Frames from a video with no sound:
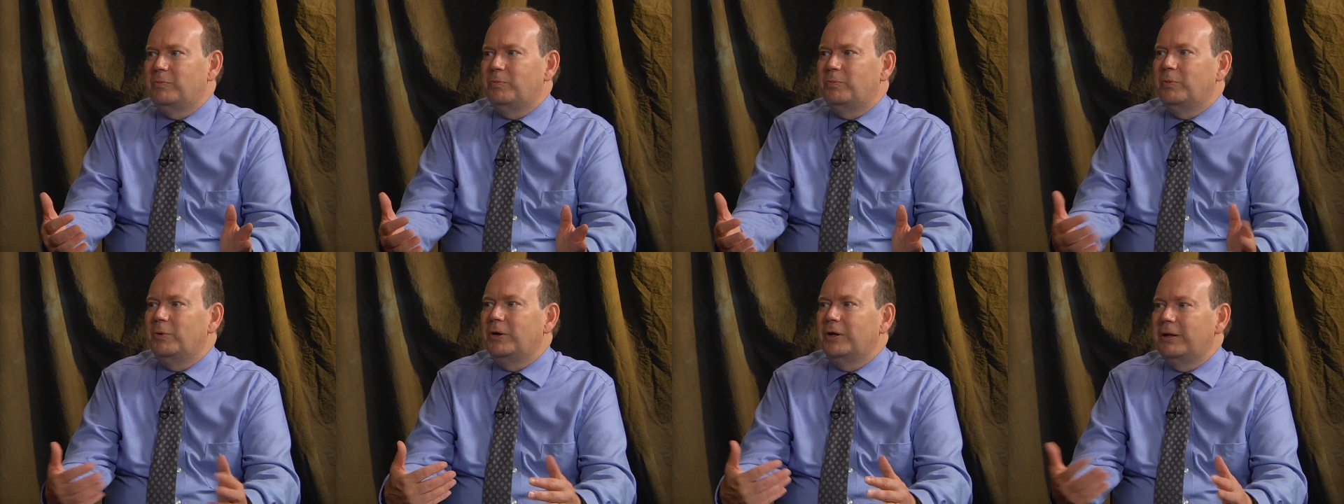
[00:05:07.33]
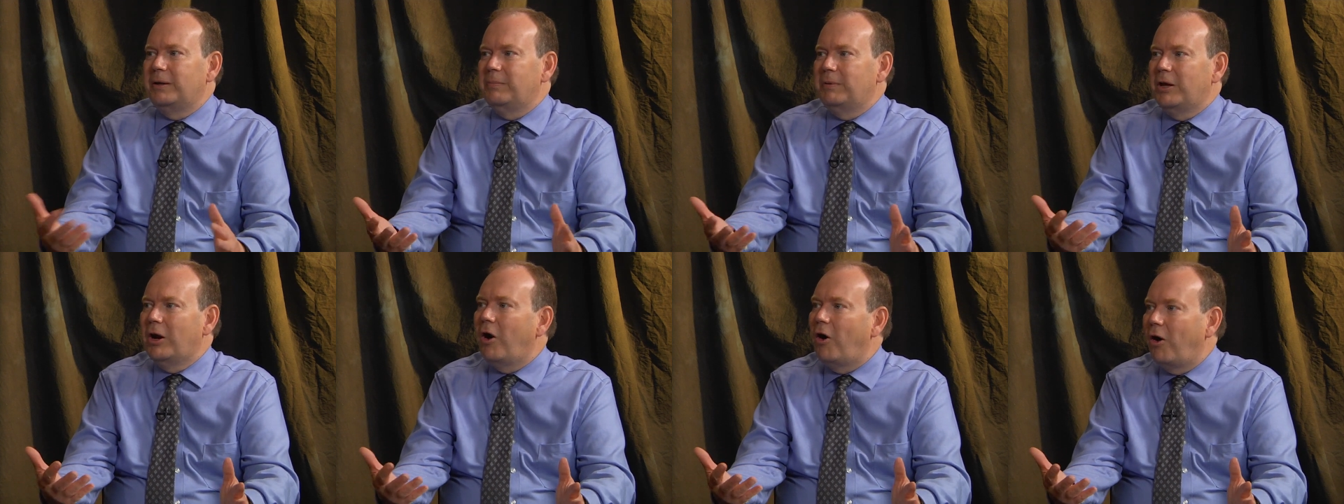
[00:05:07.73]
really
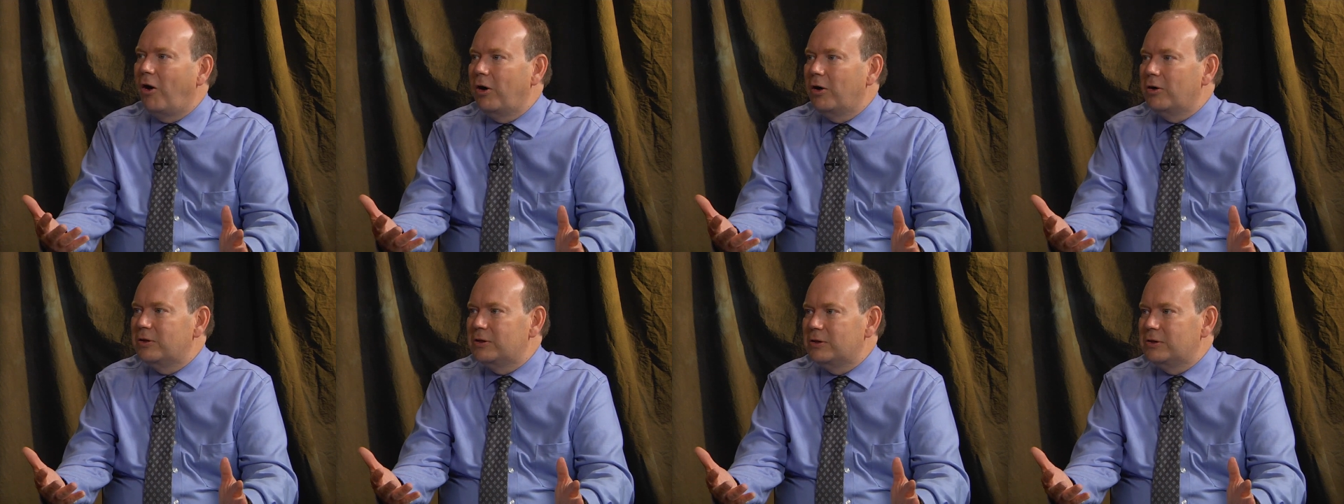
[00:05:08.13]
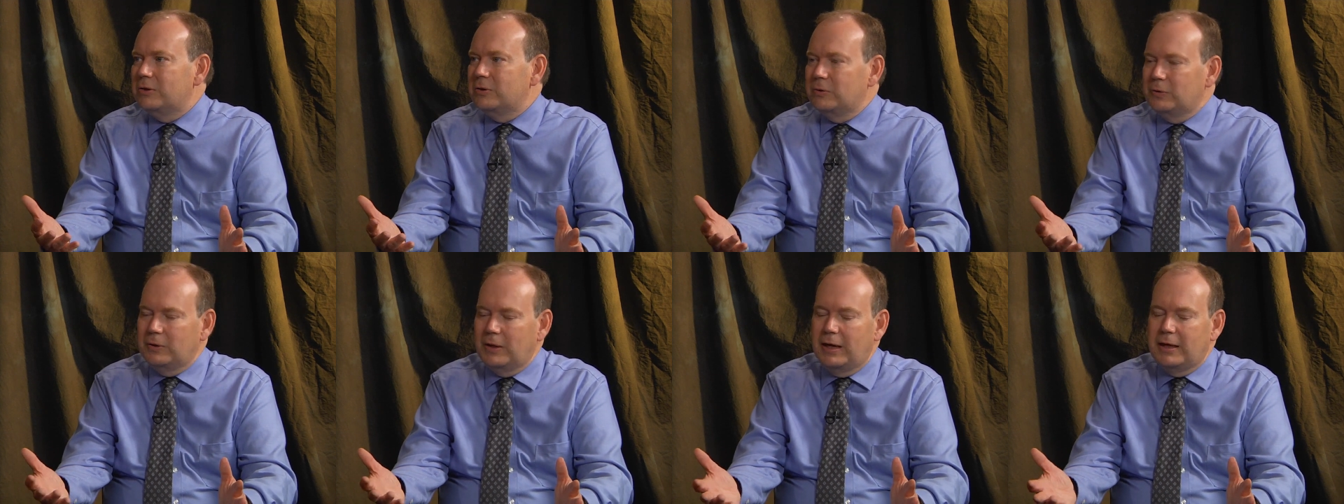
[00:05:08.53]
be hard to do
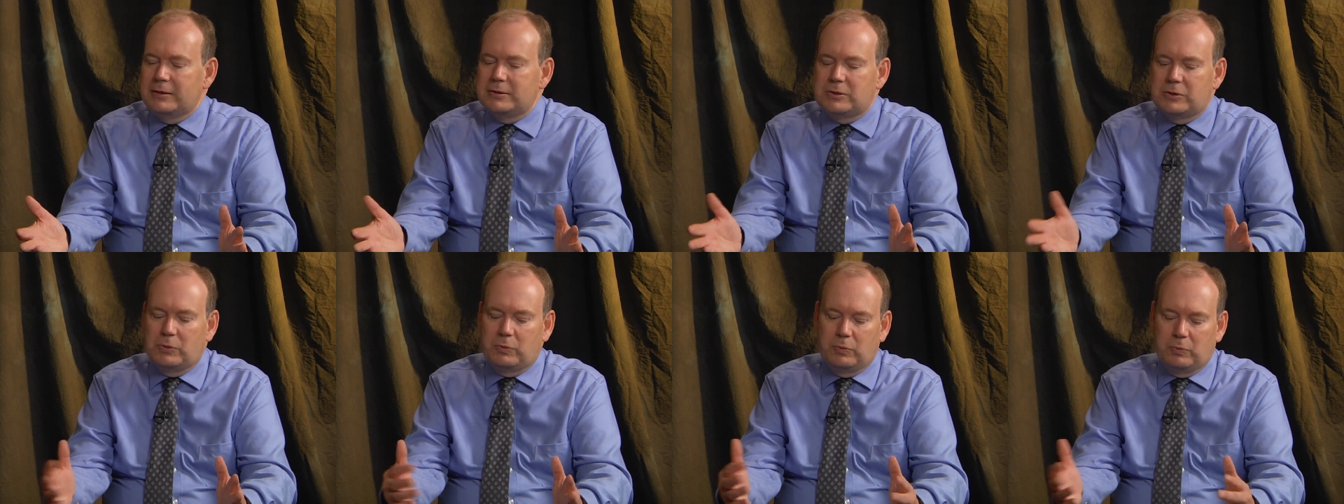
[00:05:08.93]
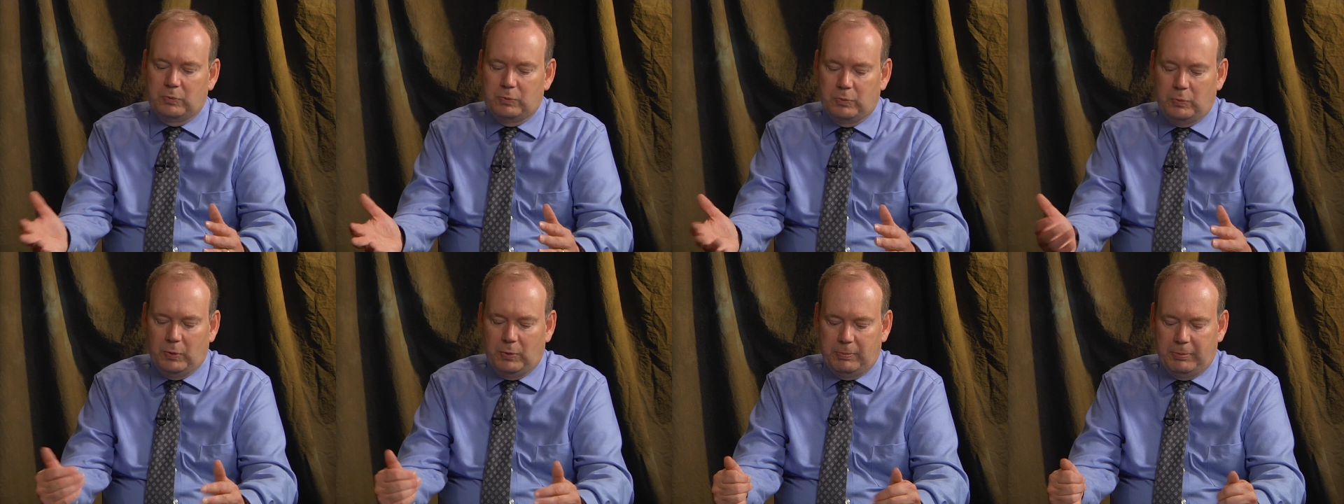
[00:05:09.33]
that. So
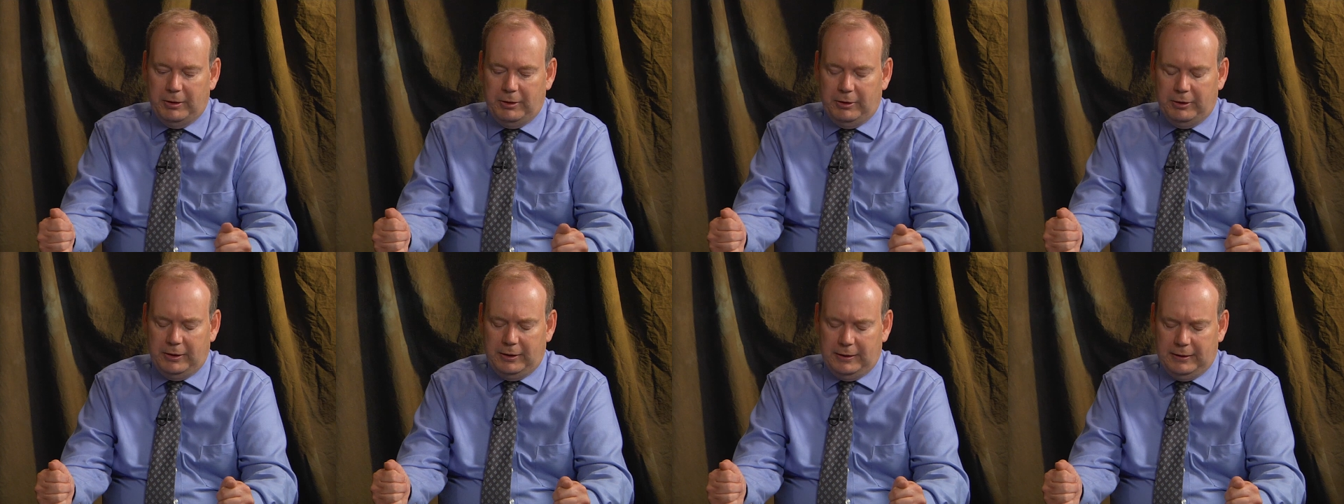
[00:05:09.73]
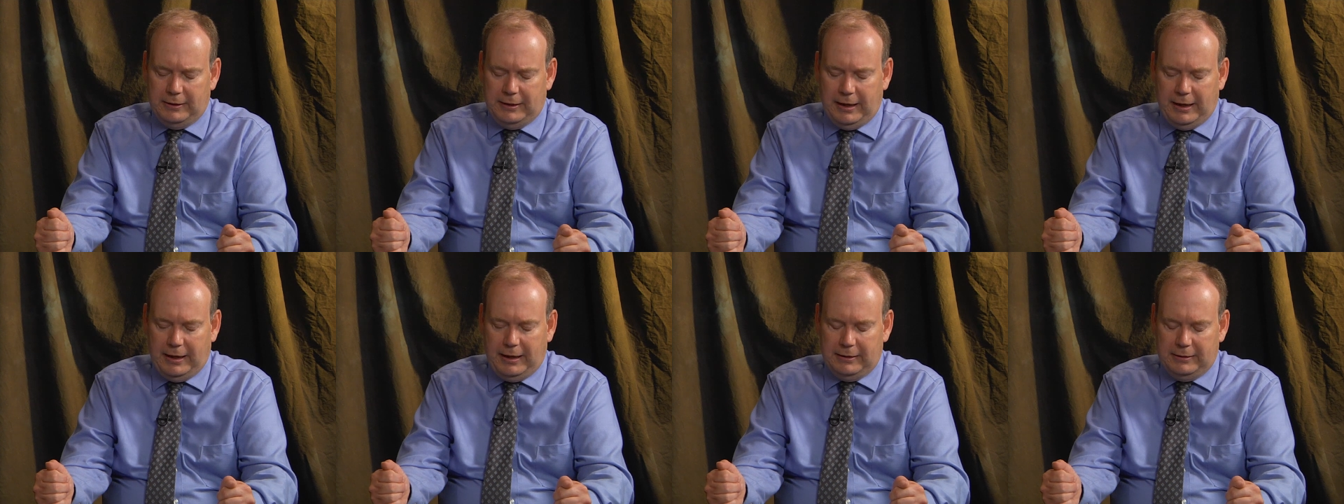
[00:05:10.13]
we'll be looking at
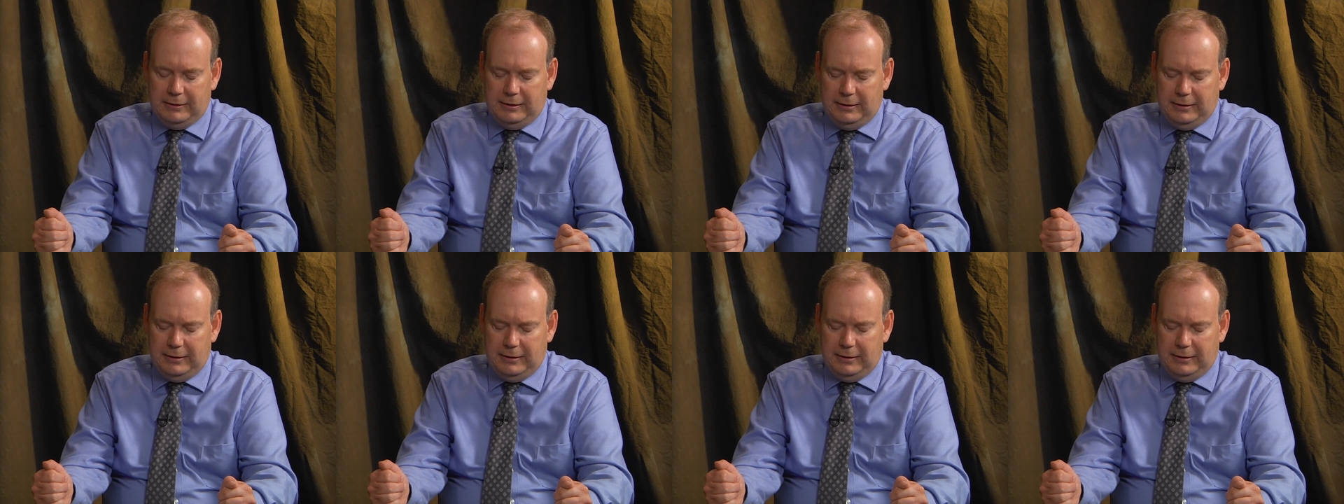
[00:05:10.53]
that,